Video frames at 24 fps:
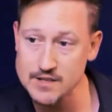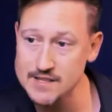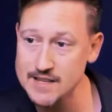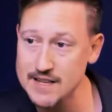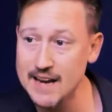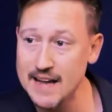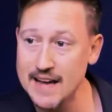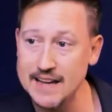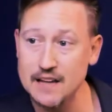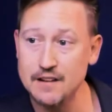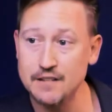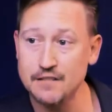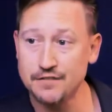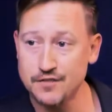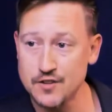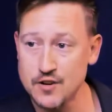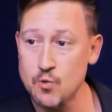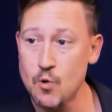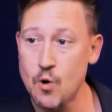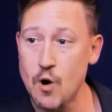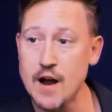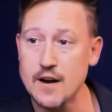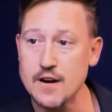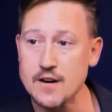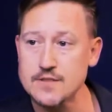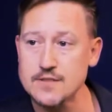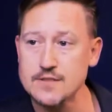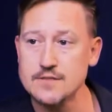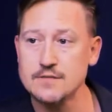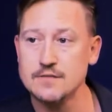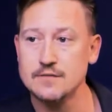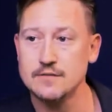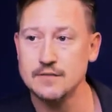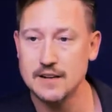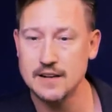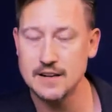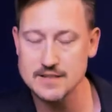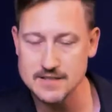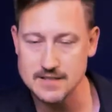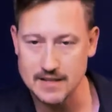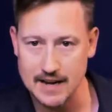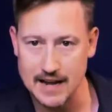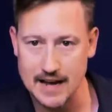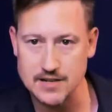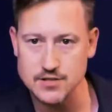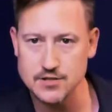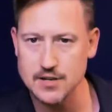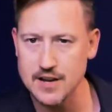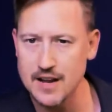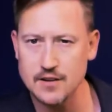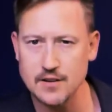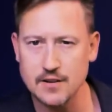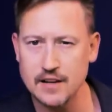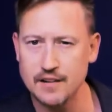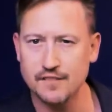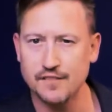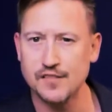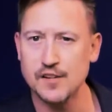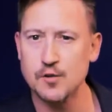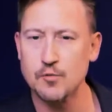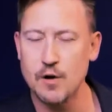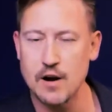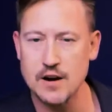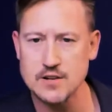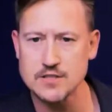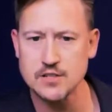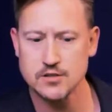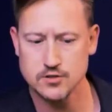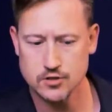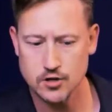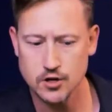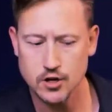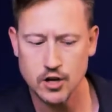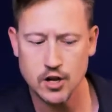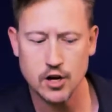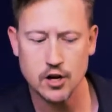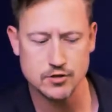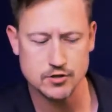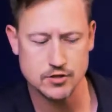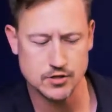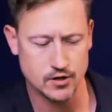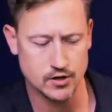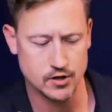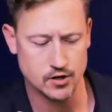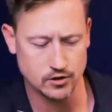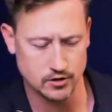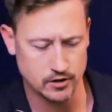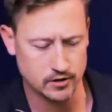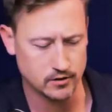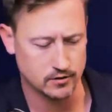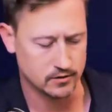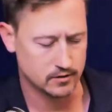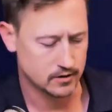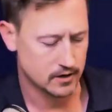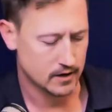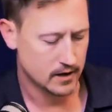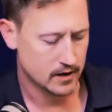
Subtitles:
was that I get free wires. And I said, actually, I don't get free wires. He goes, no, sir, you do.